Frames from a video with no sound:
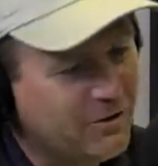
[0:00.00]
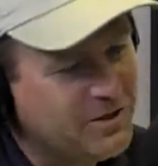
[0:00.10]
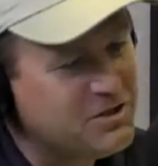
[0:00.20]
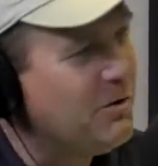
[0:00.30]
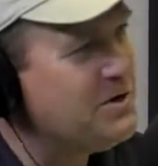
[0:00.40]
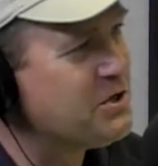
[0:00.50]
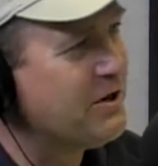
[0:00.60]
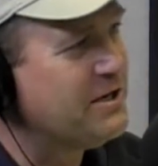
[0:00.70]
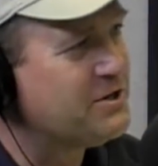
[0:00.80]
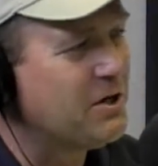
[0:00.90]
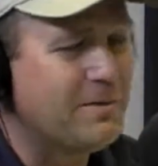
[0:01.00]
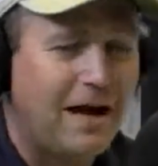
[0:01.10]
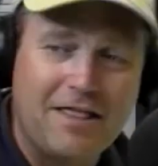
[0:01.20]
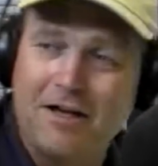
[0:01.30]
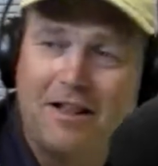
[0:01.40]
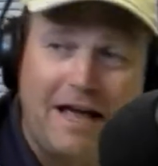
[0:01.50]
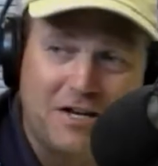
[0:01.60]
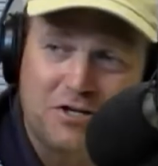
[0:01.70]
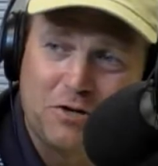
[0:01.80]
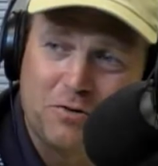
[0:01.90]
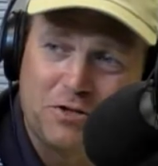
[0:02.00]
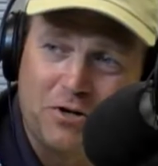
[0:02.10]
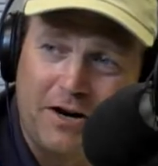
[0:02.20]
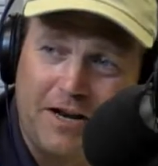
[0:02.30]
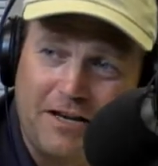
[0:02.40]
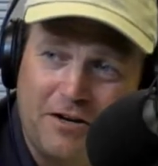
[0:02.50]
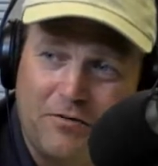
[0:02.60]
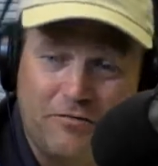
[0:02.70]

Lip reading: It's always a great tournament. I thought last year was great.